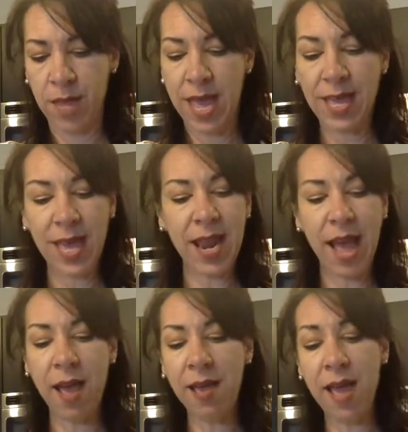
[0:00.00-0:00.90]
Again,
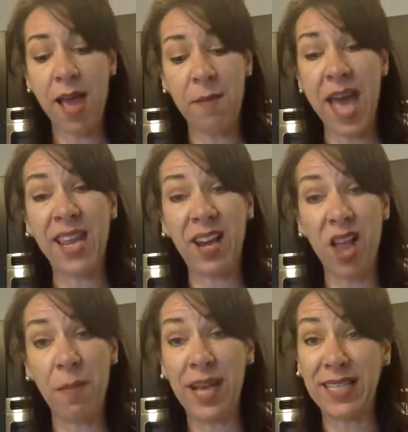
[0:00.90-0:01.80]
I am adding a
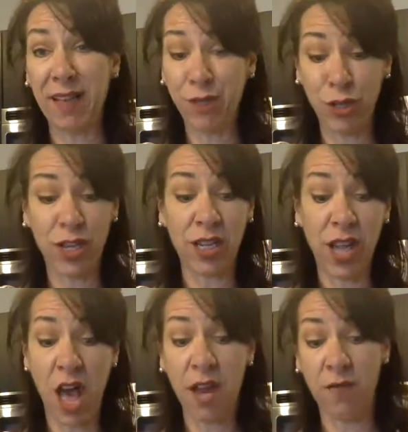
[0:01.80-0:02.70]
lot because I've used a
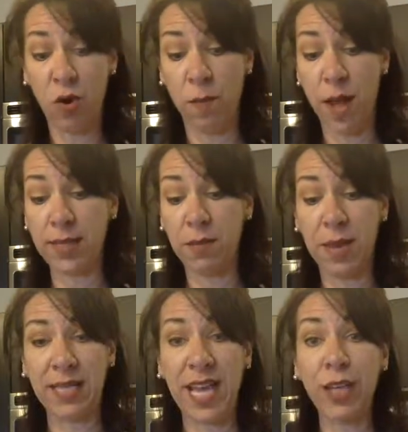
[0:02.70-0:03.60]
lot of garbanzo
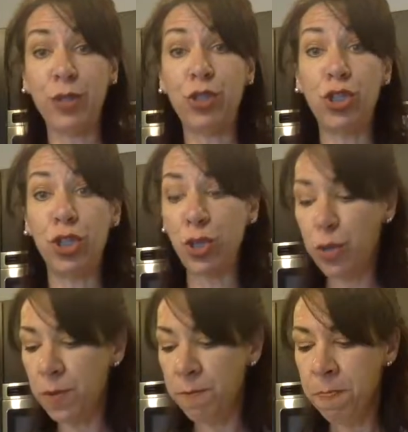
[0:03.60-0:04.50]
beans. I used
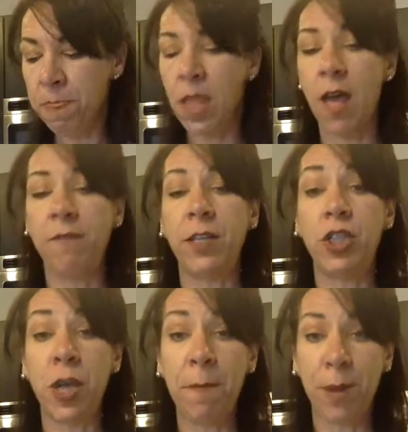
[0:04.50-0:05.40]
2 of the
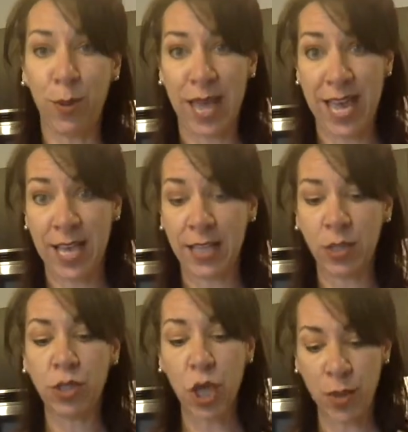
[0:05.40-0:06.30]
jumbo
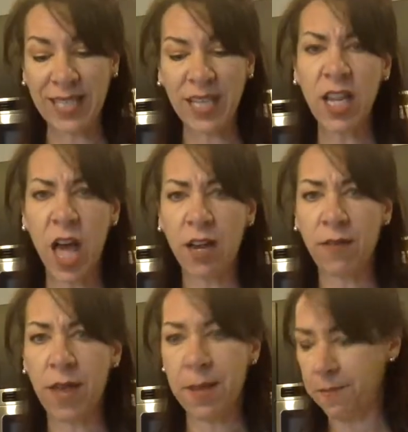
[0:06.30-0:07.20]
cans, so that's a lot of
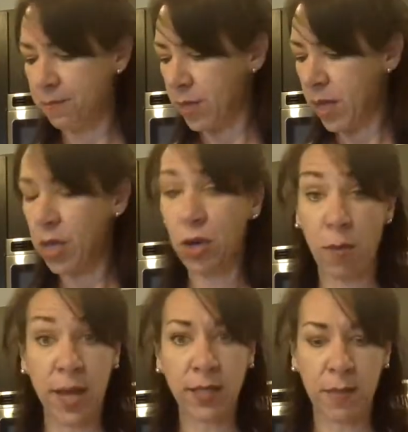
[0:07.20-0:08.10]

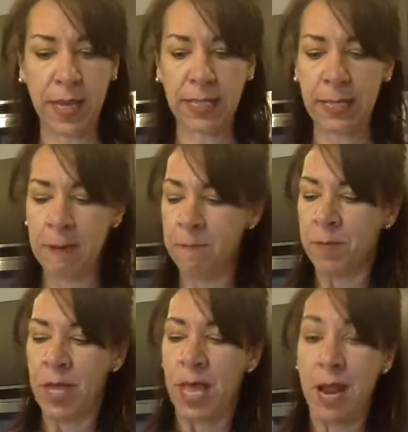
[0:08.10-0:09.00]
garbanzo beans.
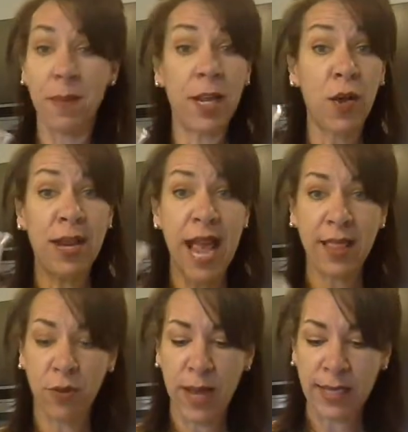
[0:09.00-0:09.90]
And I'm going to go ahead and
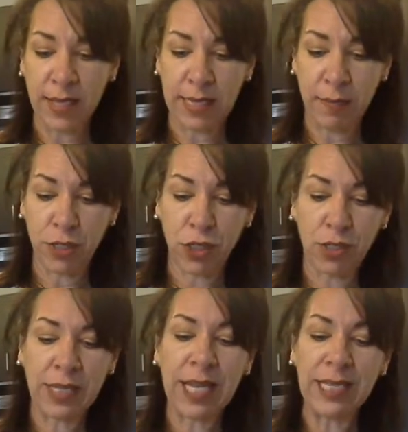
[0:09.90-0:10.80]
add the rest of this lemon juice
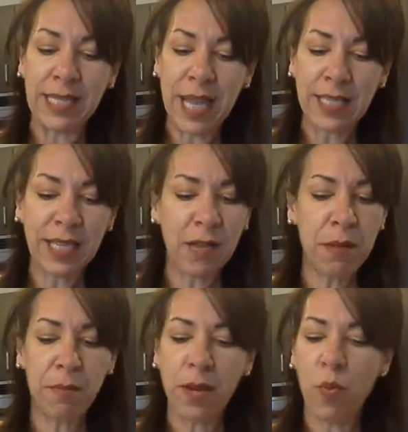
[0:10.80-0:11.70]
because I did taste the
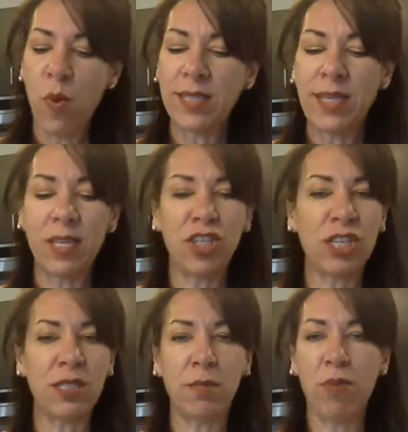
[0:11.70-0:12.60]
lemon, but it wasn't
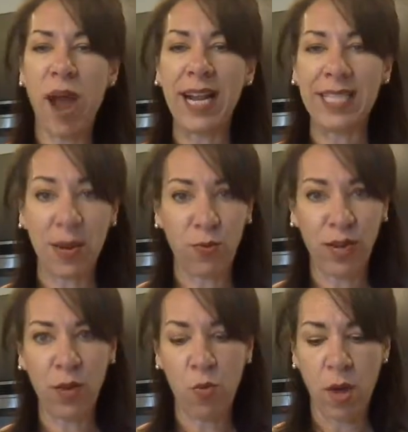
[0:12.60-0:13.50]
just bright as I
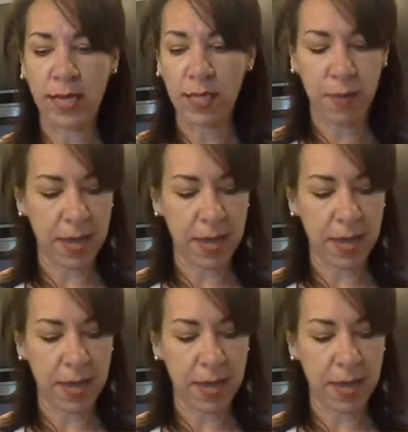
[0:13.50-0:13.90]
really want it to